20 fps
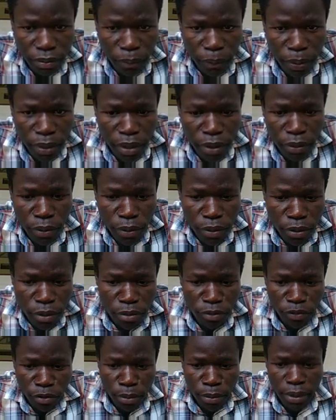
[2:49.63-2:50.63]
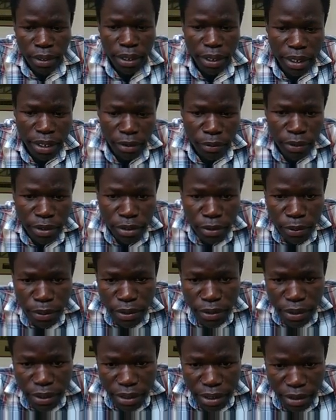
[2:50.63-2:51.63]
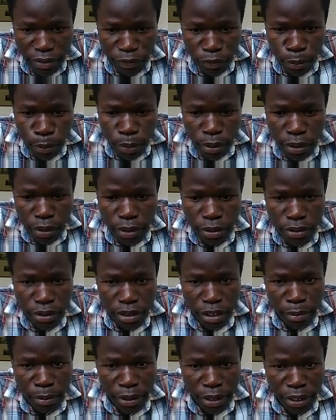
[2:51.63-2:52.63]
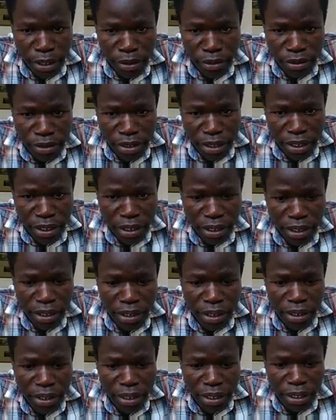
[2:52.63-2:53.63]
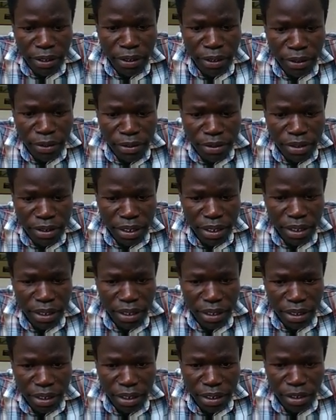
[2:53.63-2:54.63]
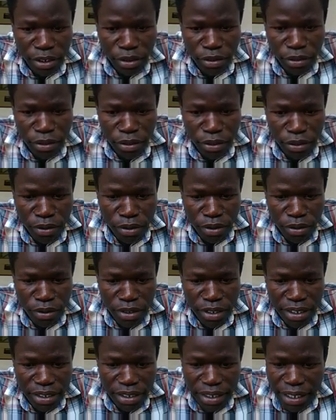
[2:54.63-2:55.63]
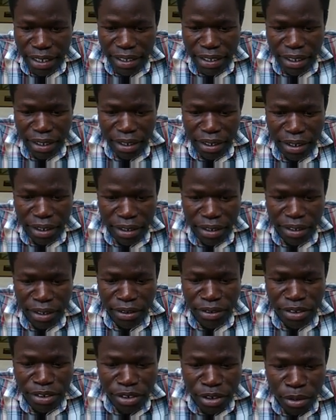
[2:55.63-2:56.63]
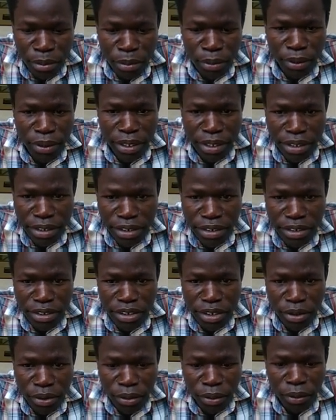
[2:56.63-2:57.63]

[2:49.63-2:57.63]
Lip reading: Now a formula, when you want to enter a formula, you start by equal sign. Now equal sign, you just enter. Now 0.02,